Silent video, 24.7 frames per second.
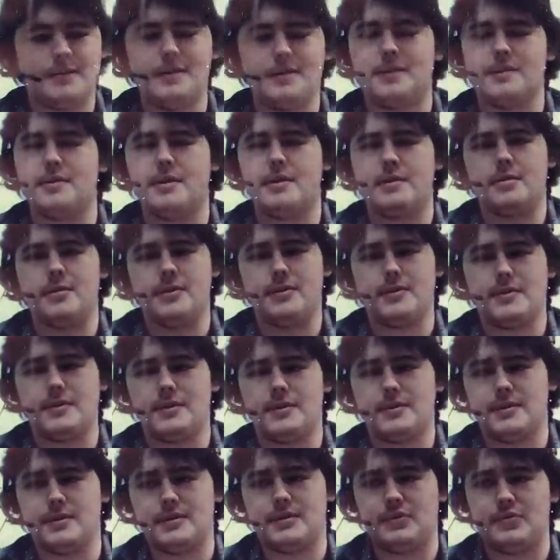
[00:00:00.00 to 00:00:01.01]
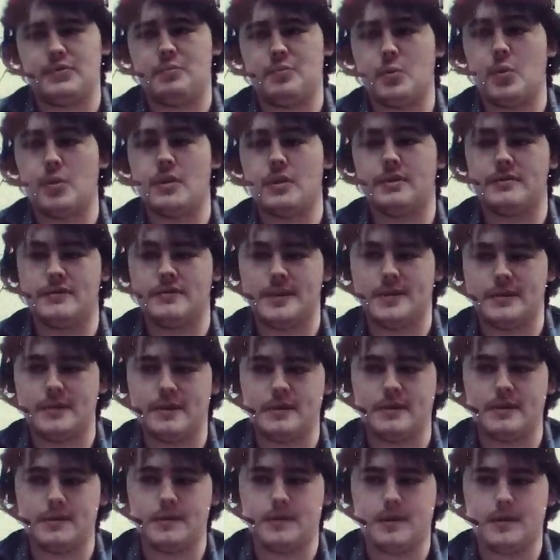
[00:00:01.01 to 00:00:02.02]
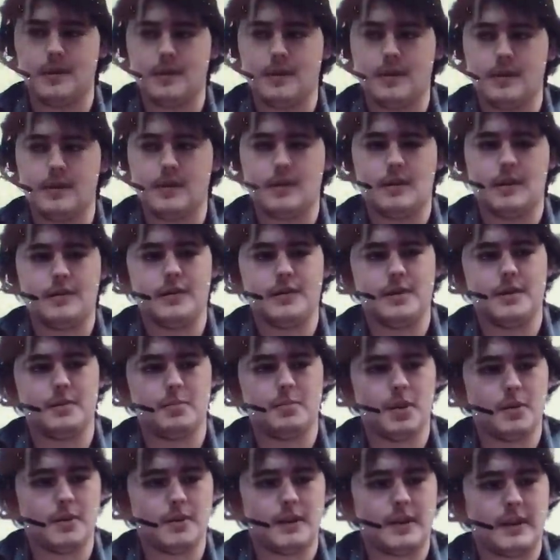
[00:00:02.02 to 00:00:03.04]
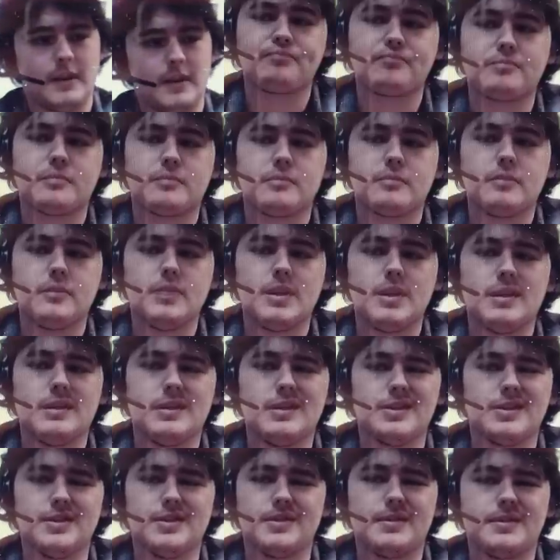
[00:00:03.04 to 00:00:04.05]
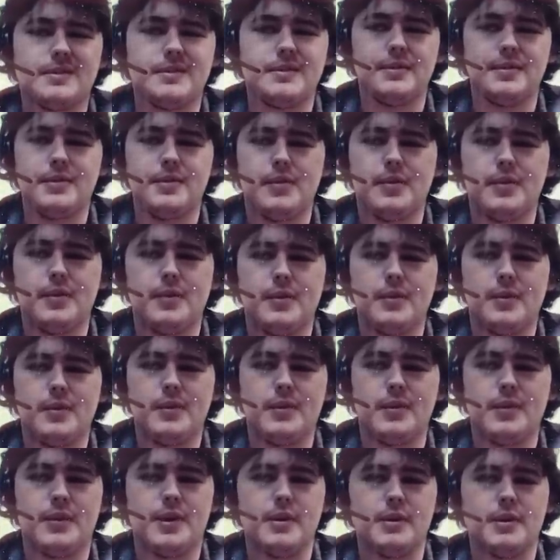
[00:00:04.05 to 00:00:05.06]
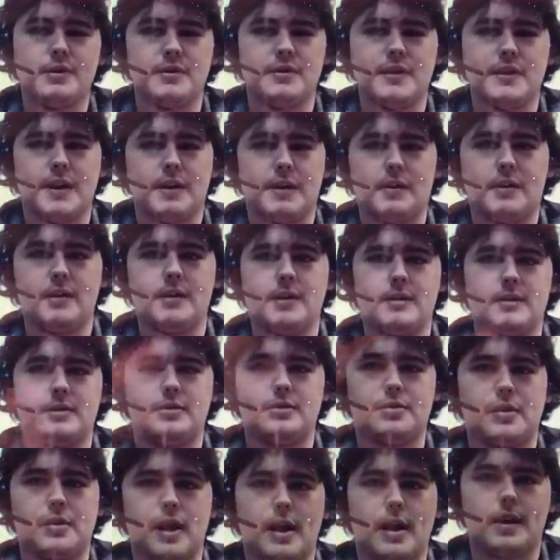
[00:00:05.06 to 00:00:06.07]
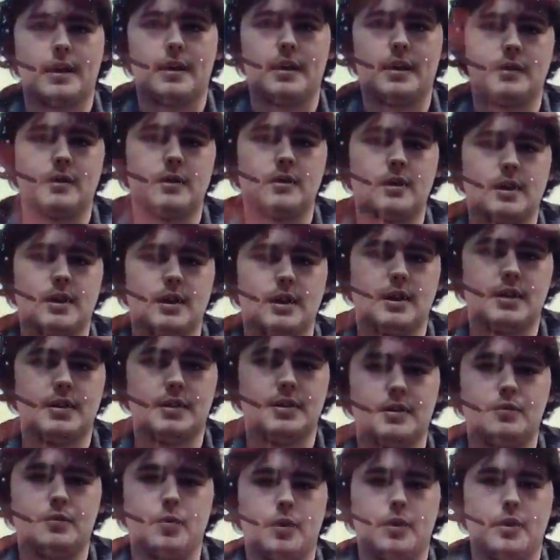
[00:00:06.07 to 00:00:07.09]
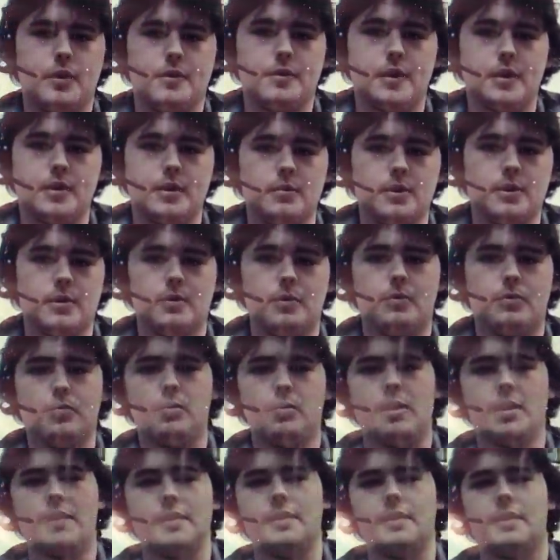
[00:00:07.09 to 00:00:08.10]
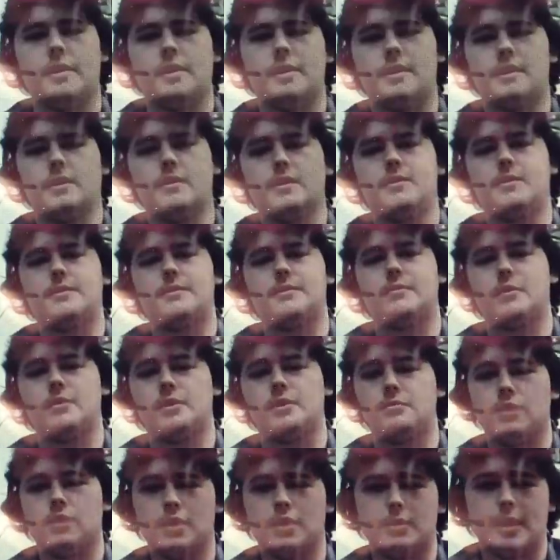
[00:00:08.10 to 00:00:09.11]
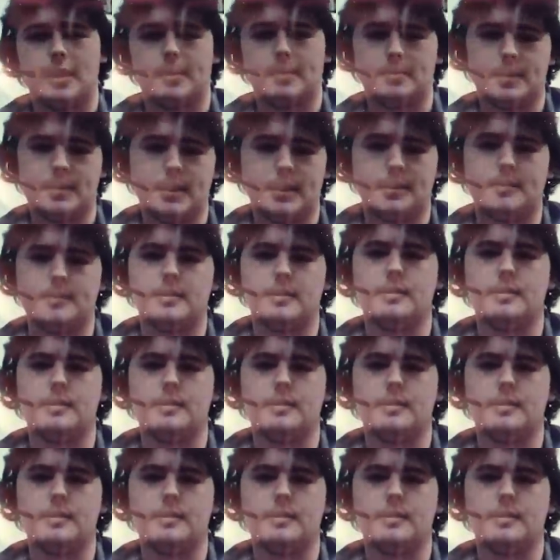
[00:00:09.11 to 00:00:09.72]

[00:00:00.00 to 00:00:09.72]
The turbos are just more efficient than a blower guy. It's just there's nothing dragging on the engine with a turbo where there is with a blower application.